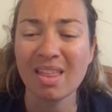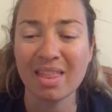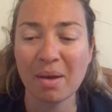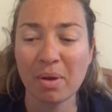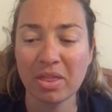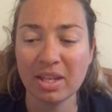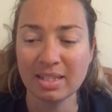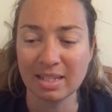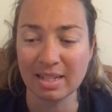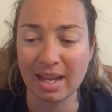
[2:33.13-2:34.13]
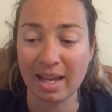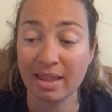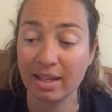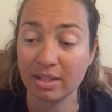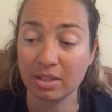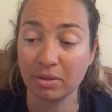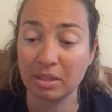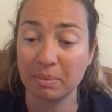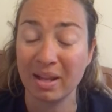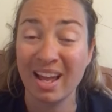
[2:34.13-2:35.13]
There were things in there, they had told
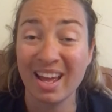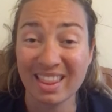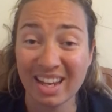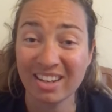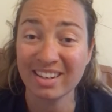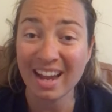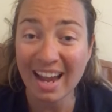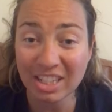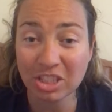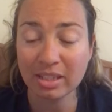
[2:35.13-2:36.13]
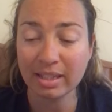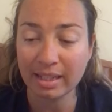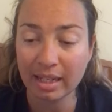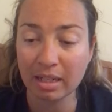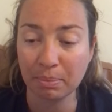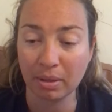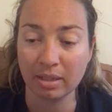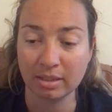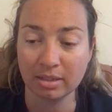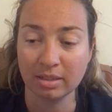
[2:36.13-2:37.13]
him, that could actually kill a
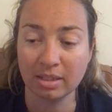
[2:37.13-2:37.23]
person.